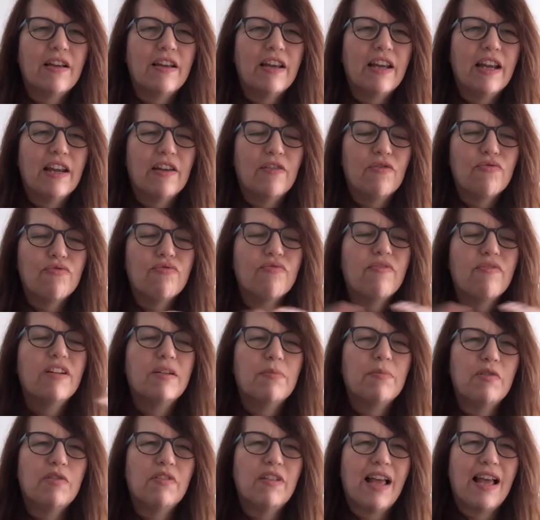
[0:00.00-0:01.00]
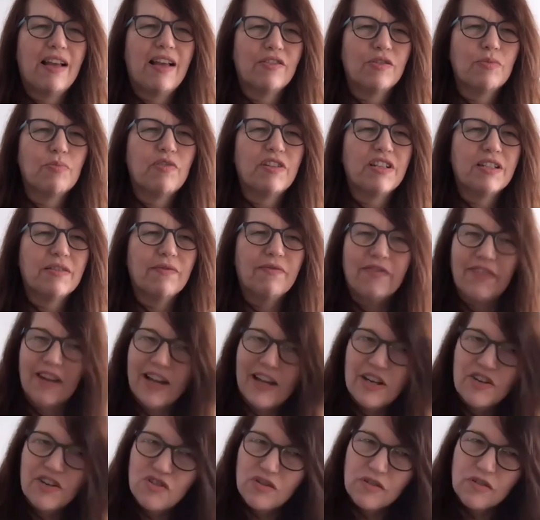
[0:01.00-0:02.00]
incredible house price
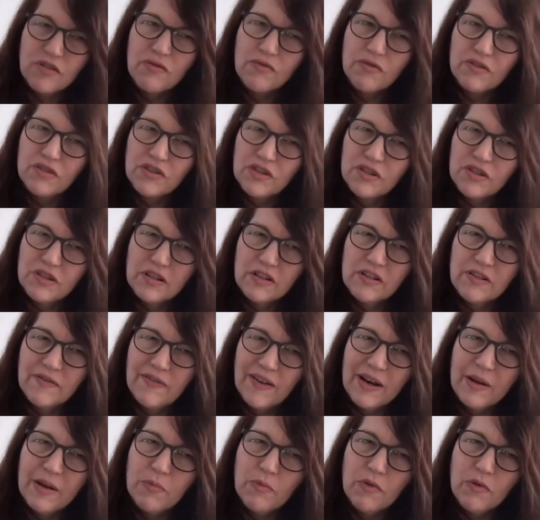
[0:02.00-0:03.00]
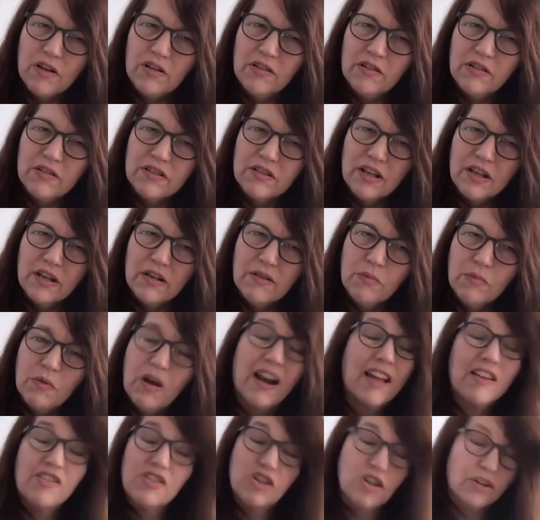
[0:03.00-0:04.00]
inflation across the developed world, well,
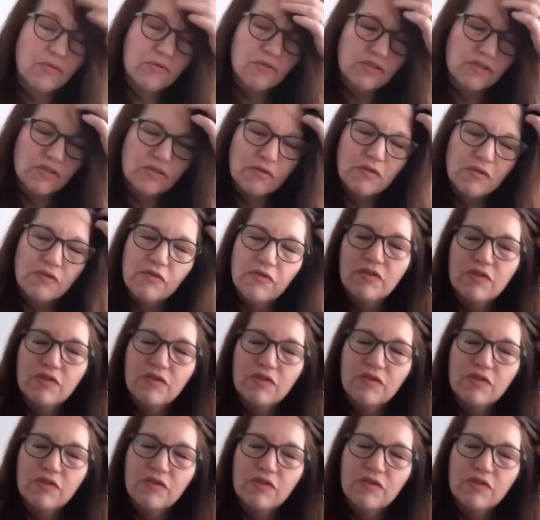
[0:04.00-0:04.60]
actually across the